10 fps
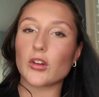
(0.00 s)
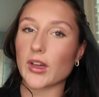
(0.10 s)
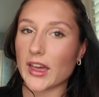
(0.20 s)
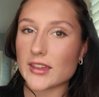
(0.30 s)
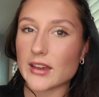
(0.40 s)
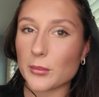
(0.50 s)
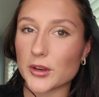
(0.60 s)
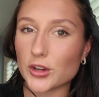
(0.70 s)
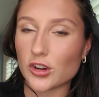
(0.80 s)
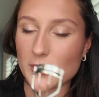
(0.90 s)
Okay, and now I'm
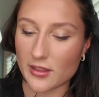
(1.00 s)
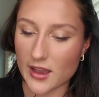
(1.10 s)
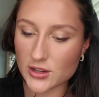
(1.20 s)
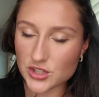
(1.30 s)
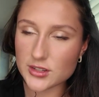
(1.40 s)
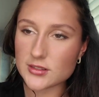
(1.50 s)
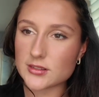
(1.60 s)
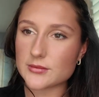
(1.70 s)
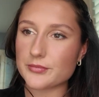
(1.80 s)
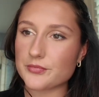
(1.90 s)
going to curl my lashes.